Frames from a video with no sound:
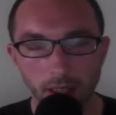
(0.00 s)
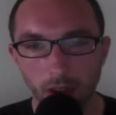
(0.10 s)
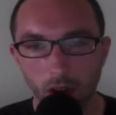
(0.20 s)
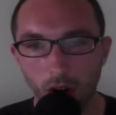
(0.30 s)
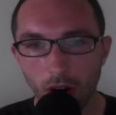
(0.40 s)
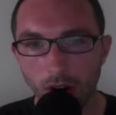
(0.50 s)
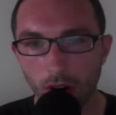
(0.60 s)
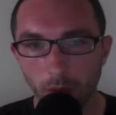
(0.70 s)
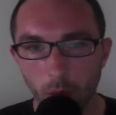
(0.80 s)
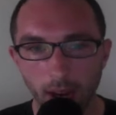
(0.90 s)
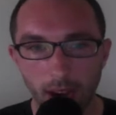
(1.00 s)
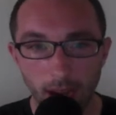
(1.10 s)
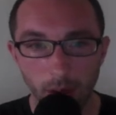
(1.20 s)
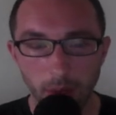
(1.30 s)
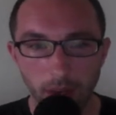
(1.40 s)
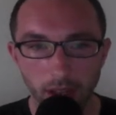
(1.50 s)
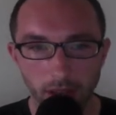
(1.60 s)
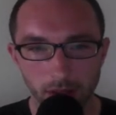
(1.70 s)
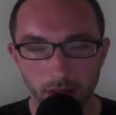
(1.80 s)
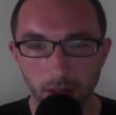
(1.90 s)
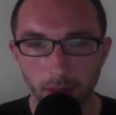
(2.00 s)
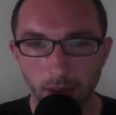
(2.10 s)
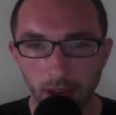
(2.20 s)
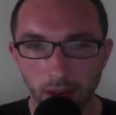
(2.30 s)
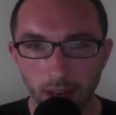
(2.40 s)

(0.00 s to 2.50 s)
to the heart of what I would be concerned about